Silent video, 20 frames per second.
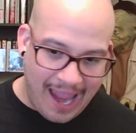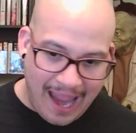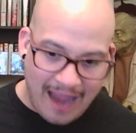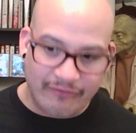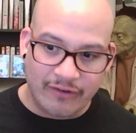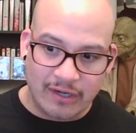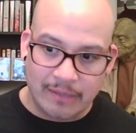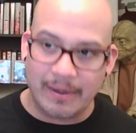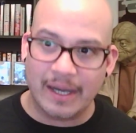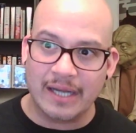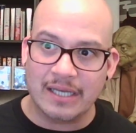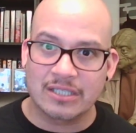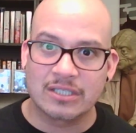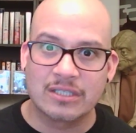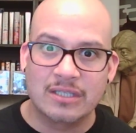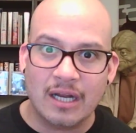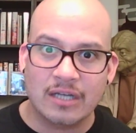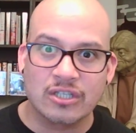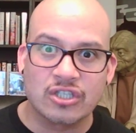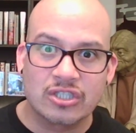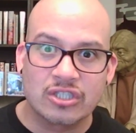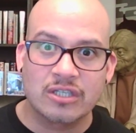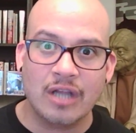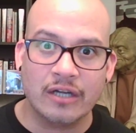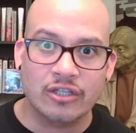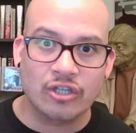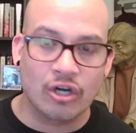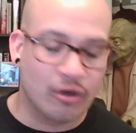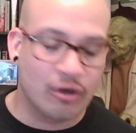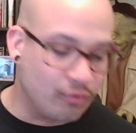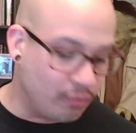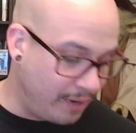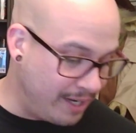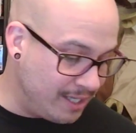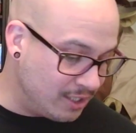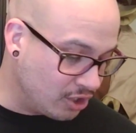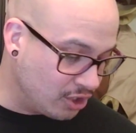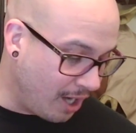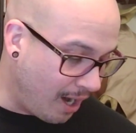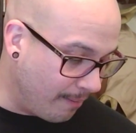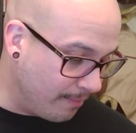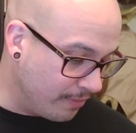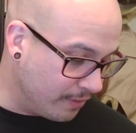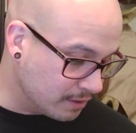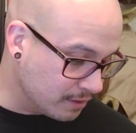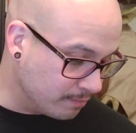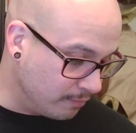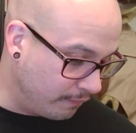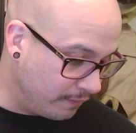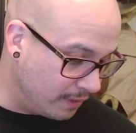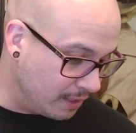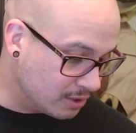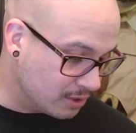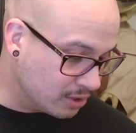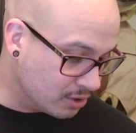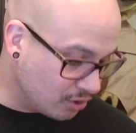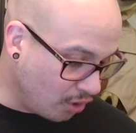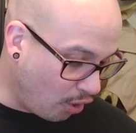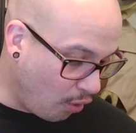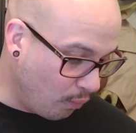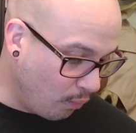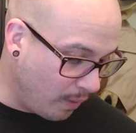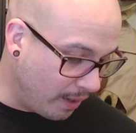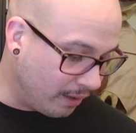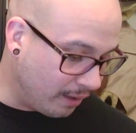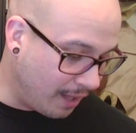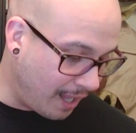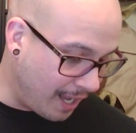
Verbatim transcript: everybody does such a great job in this movie. It's so well